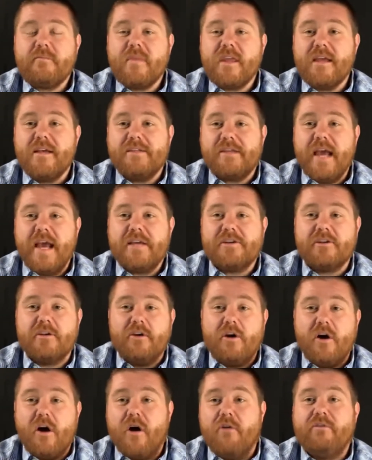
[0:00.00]
is
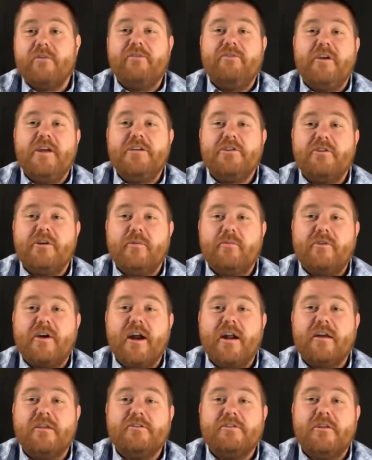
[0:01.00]
actually over featuring
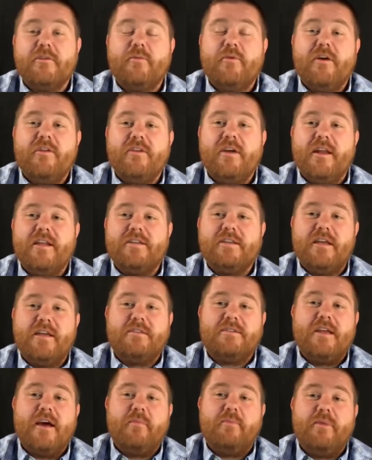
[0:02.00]
product to the point that it's
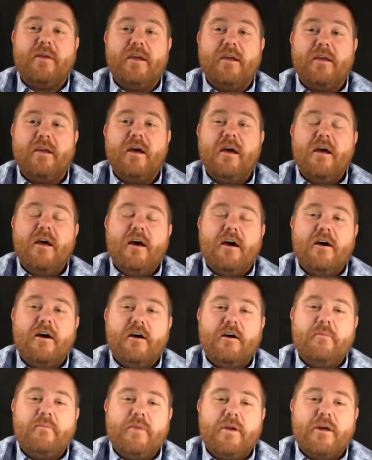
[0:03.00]
not being
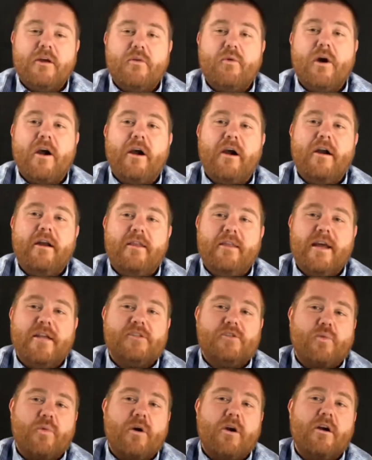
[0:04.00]
acquired, and
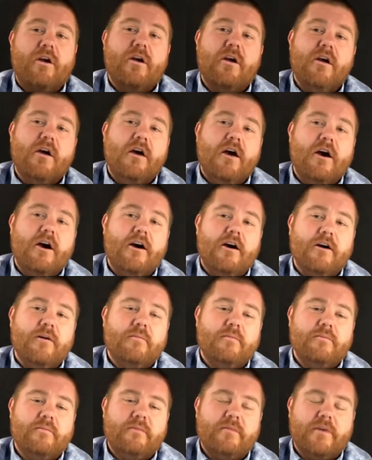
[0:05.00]
that's where
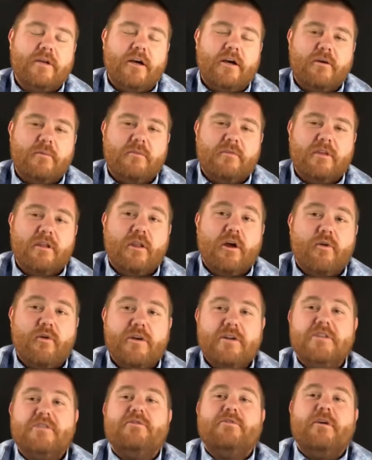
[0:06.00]
the low
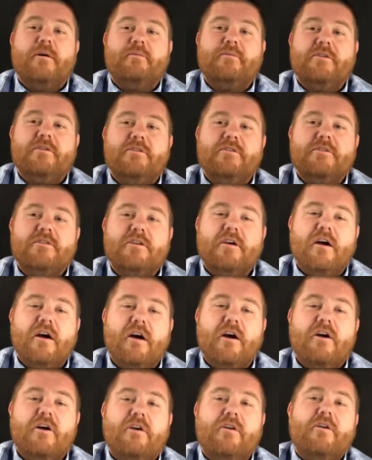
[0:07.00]
end disruptors
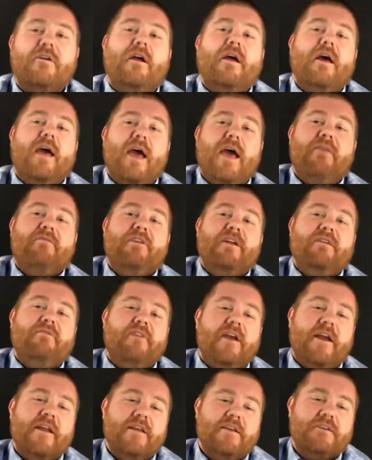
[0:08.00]
have an
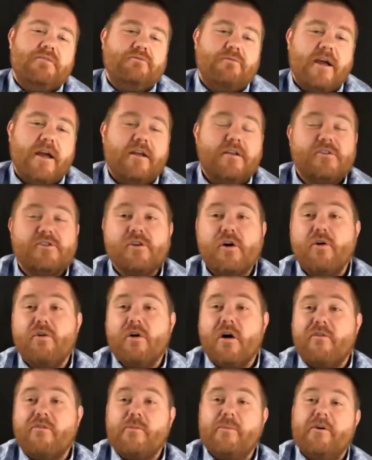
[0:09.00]
advantage, right? So
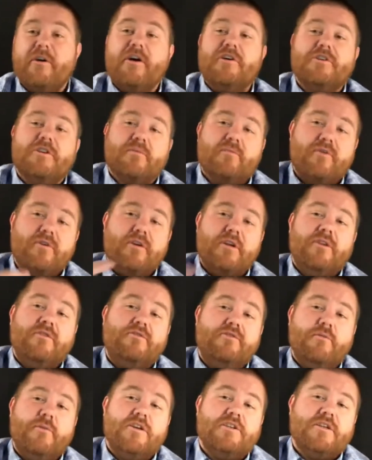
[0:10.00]
overproduction, putting
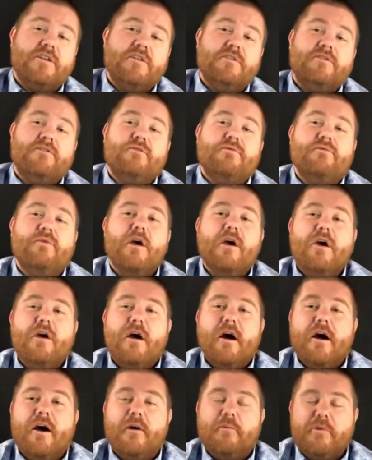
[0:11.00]
too much into
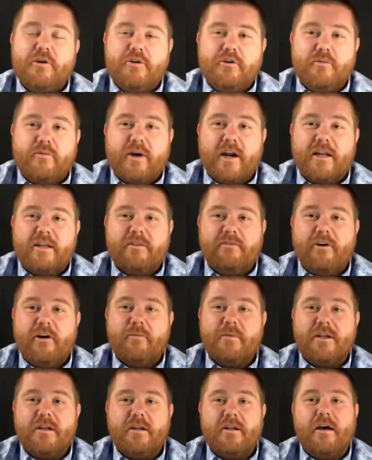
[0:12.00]
your new product
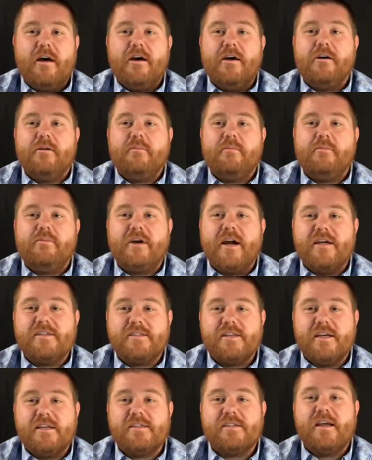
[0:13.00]
development
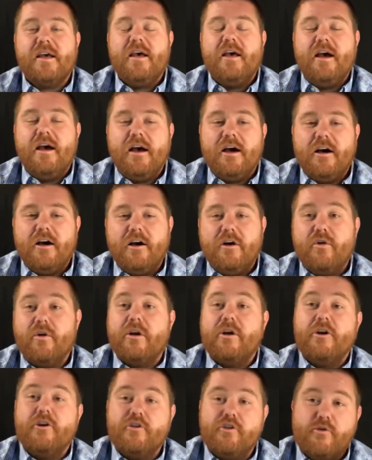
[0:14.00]
process or
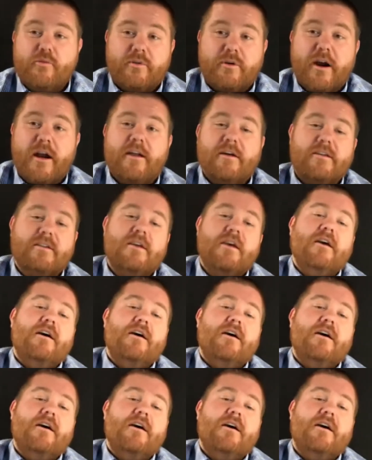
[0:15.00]
your new product